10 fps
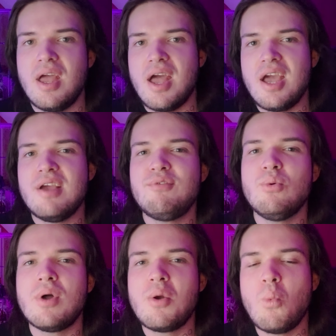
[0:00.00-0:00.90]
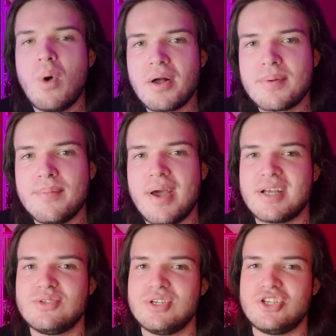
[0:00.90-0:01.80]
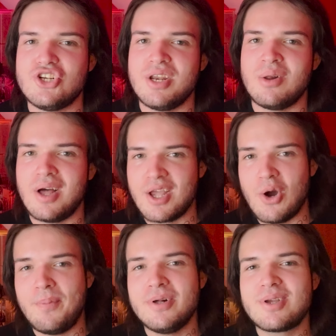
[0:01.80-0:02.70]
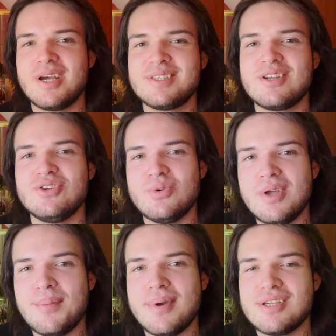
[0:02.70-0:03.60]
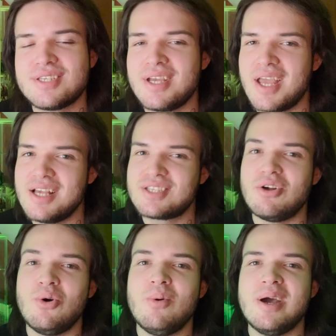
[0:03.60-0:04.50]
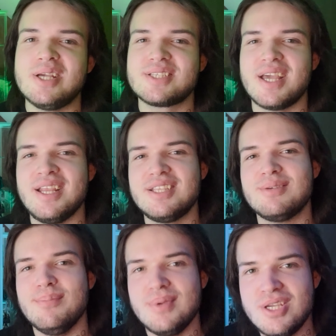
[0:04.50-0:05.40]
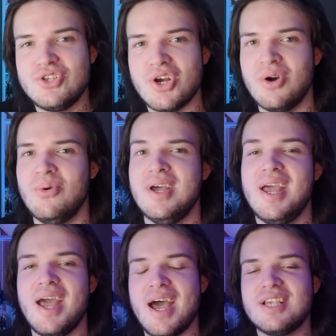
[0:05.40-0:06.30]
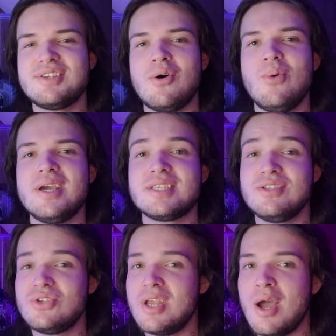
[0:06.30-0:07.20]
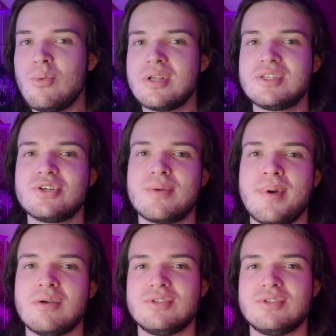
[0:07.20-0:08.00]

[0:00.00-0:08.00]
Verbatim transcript: Hey everyone and welcome back to the channel. I hope you guys are doing amazing as always and it's me Joe as always and today I want to talk about